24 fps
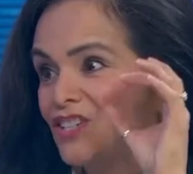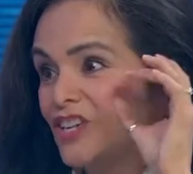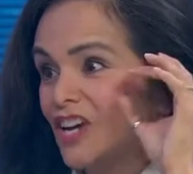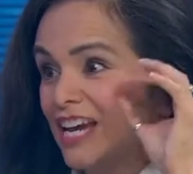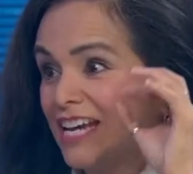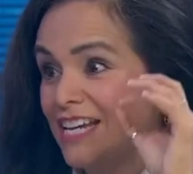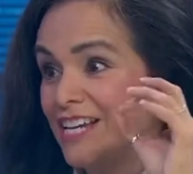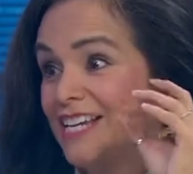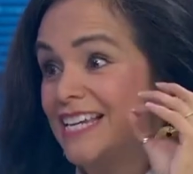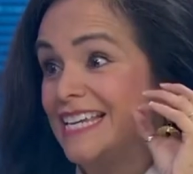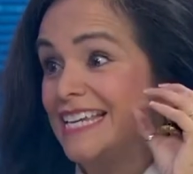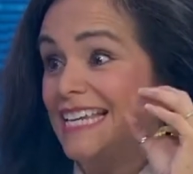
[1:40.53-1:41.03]

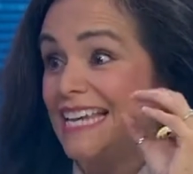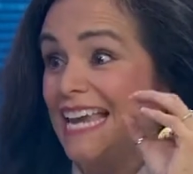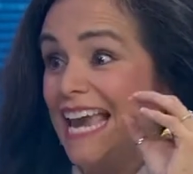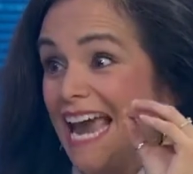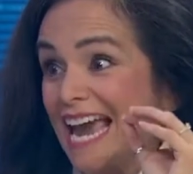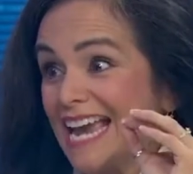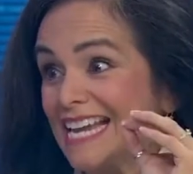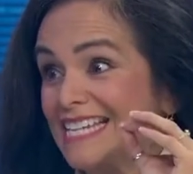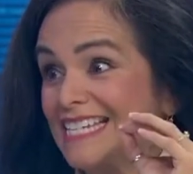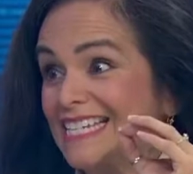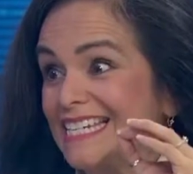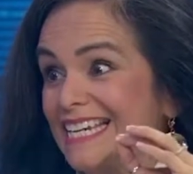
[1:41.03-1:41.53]

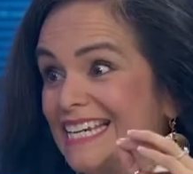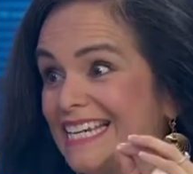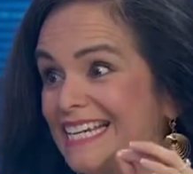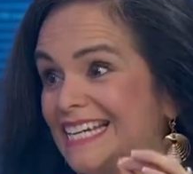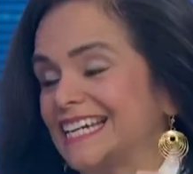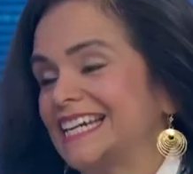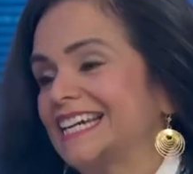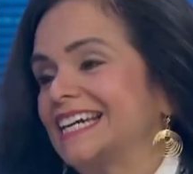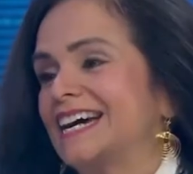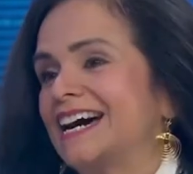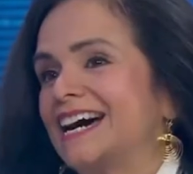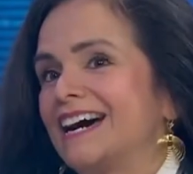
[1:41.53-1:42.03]

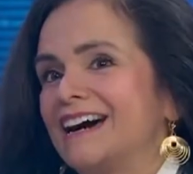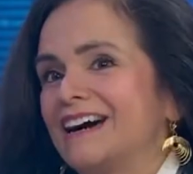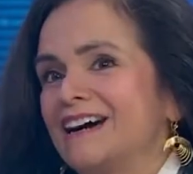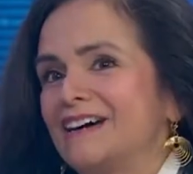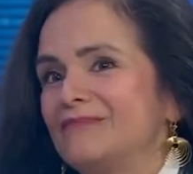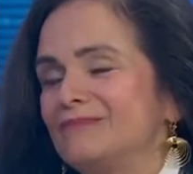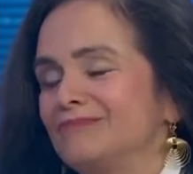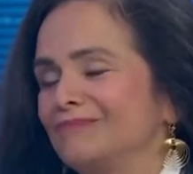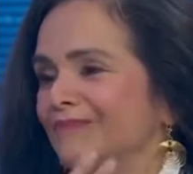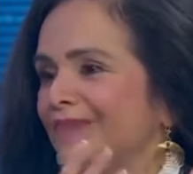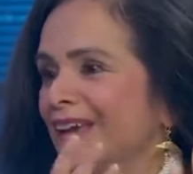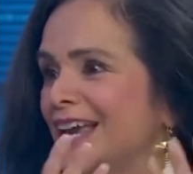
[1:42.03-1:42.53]
gigantic uh,
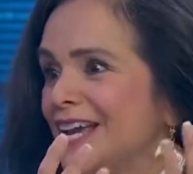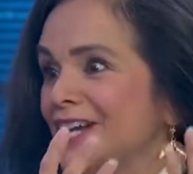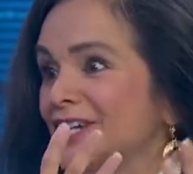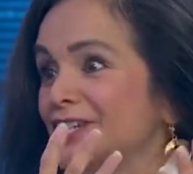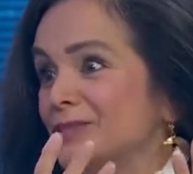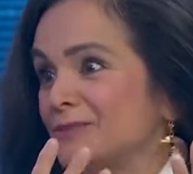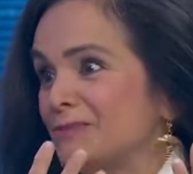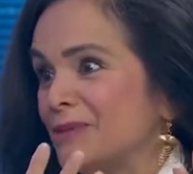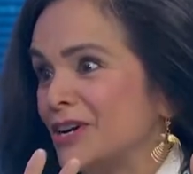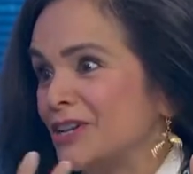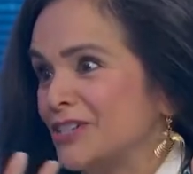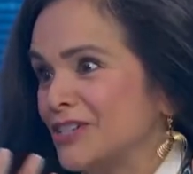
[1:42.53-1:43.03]
age
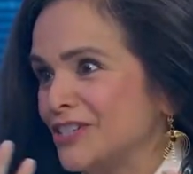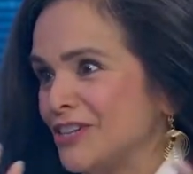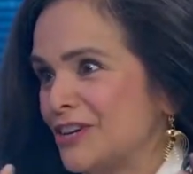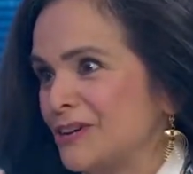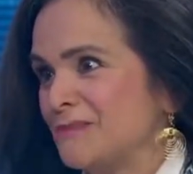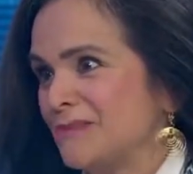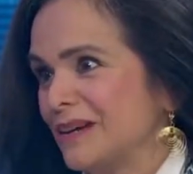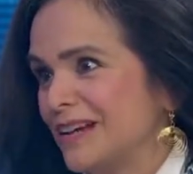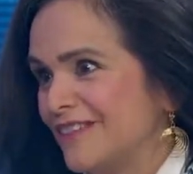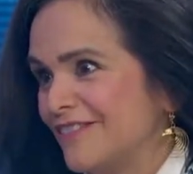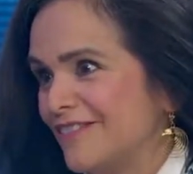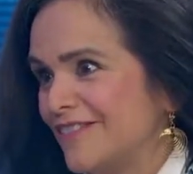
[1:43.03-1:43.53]
spots
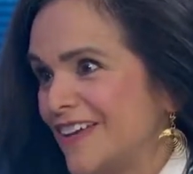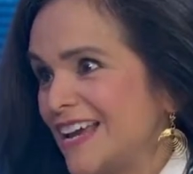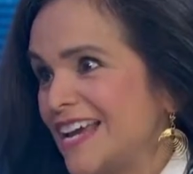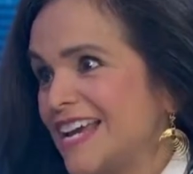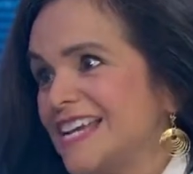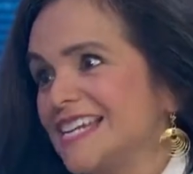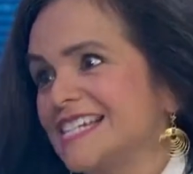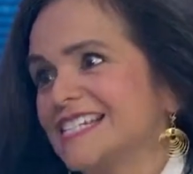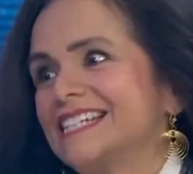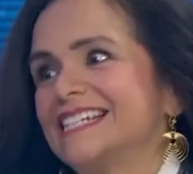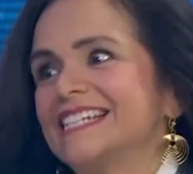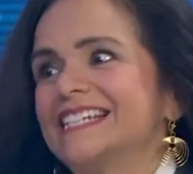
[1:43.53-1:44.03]
on my
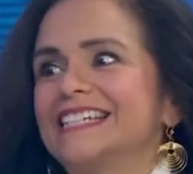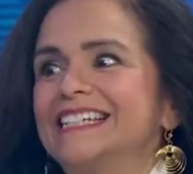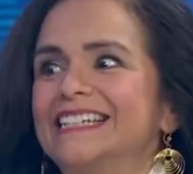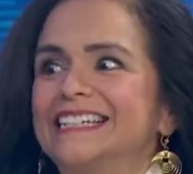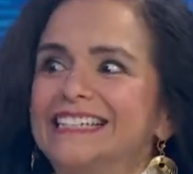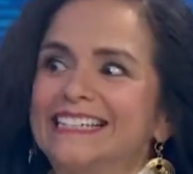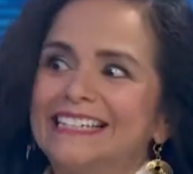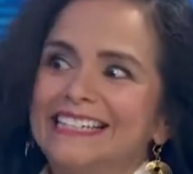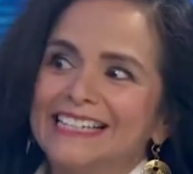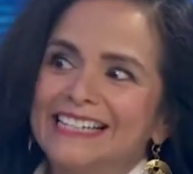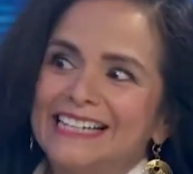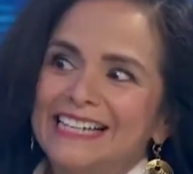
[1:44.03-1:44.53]
face and
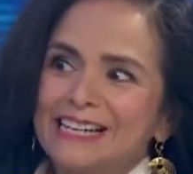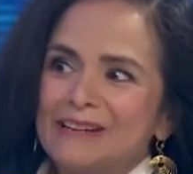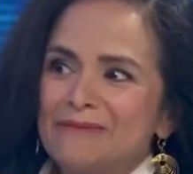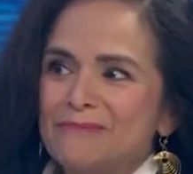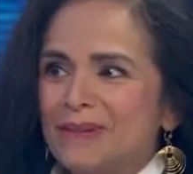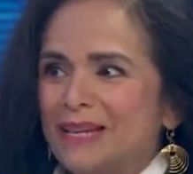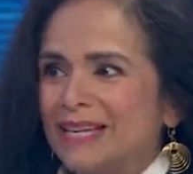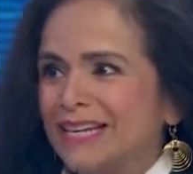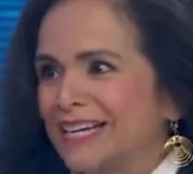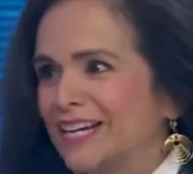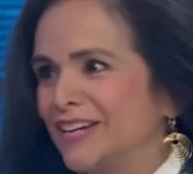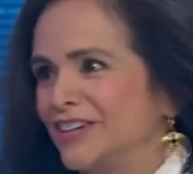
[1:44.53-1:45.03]

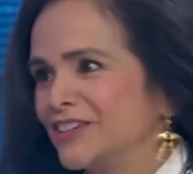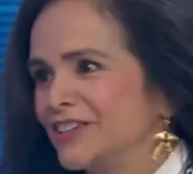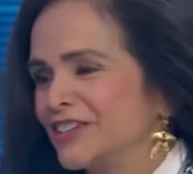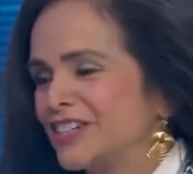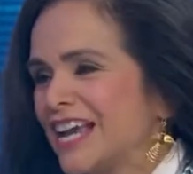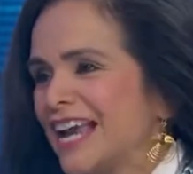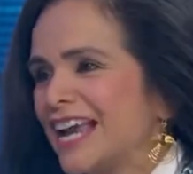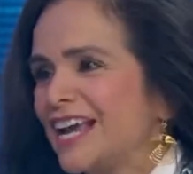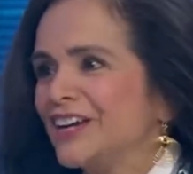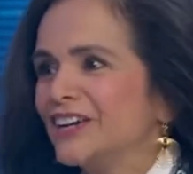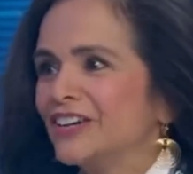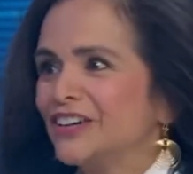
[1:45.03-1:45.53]
being an
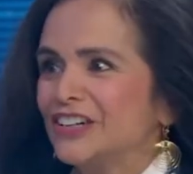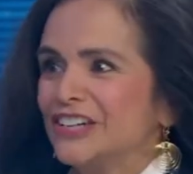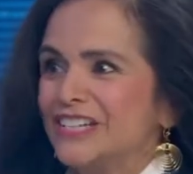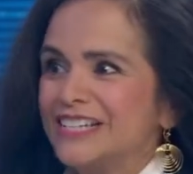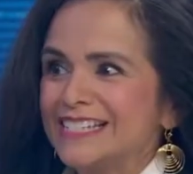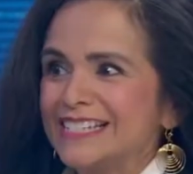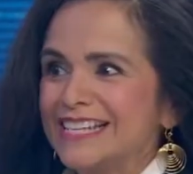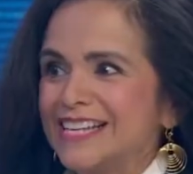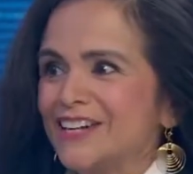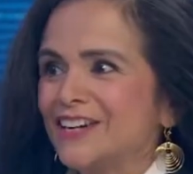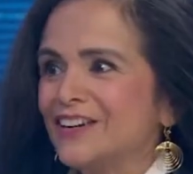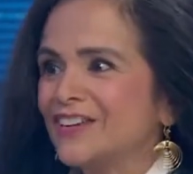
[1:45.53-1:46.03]
entertainer and a
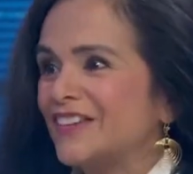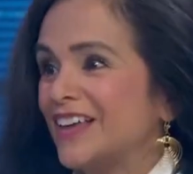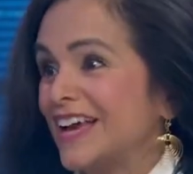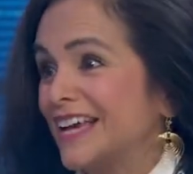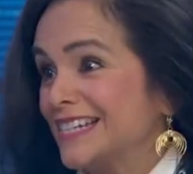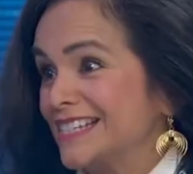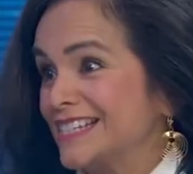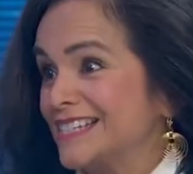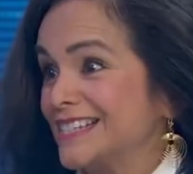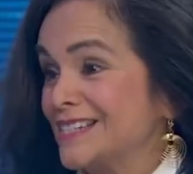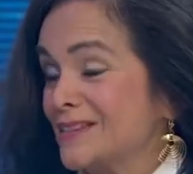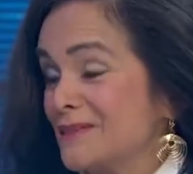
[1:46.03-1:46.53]
singer,
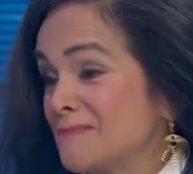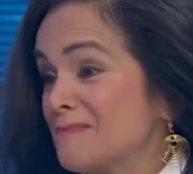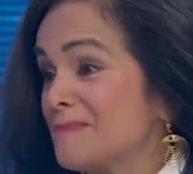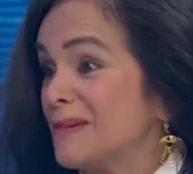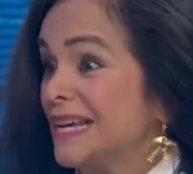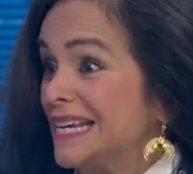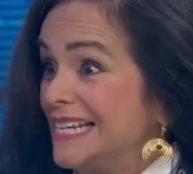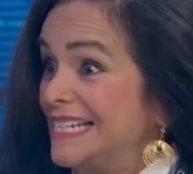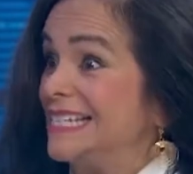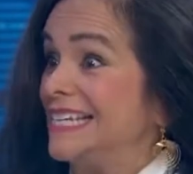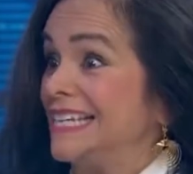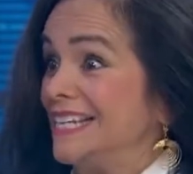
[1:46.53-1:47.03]
that's a
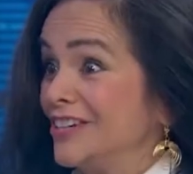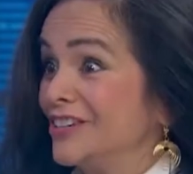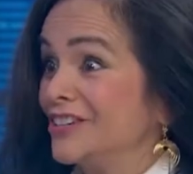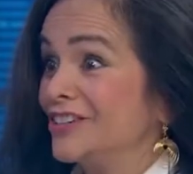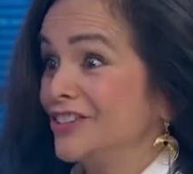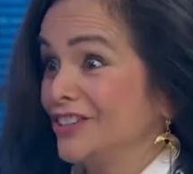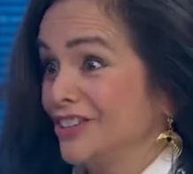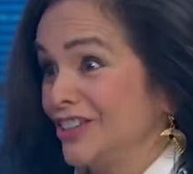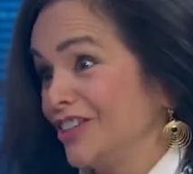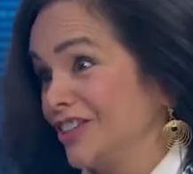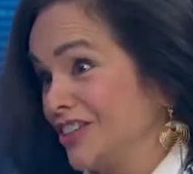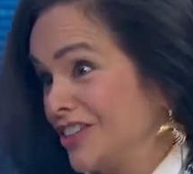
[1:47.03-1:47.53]
big
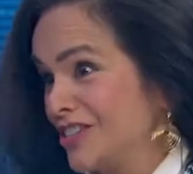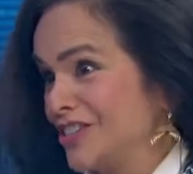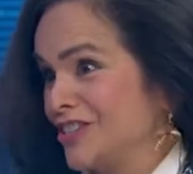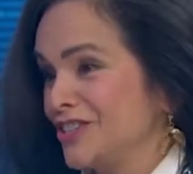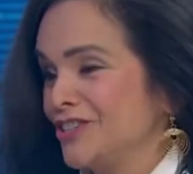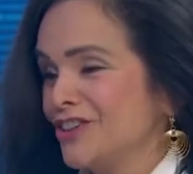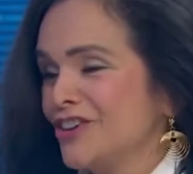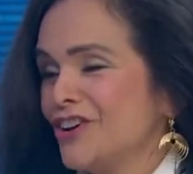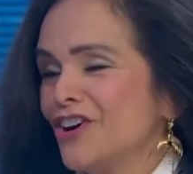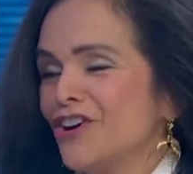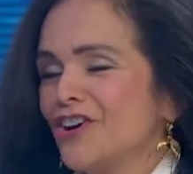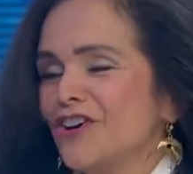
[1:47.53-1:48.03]
deal, you know, as
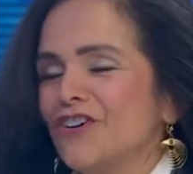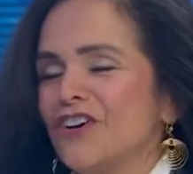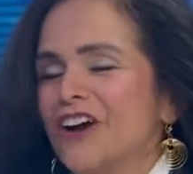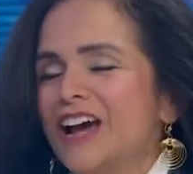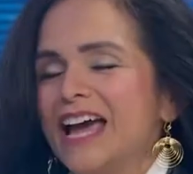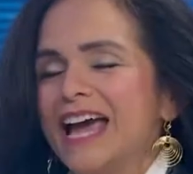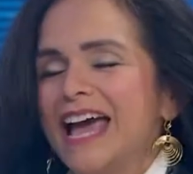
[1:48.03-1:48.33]
you know.